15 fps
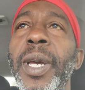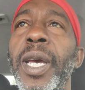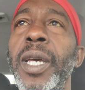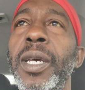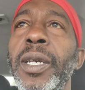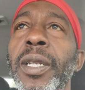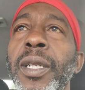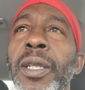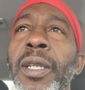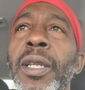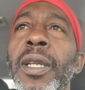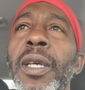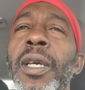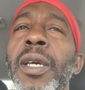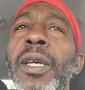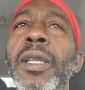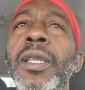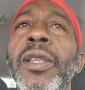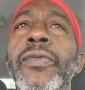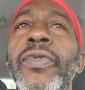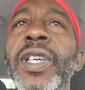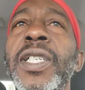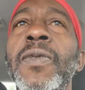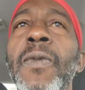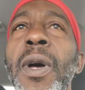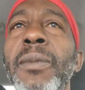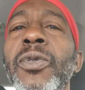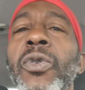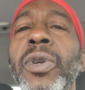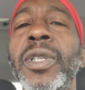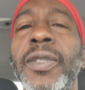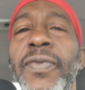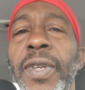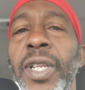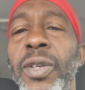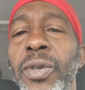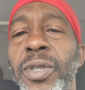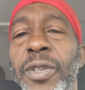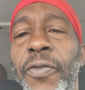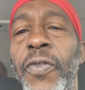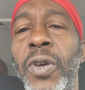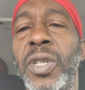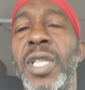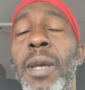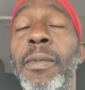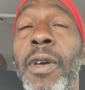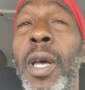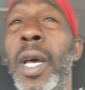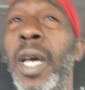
And the reason why I'm doing this video is the first time I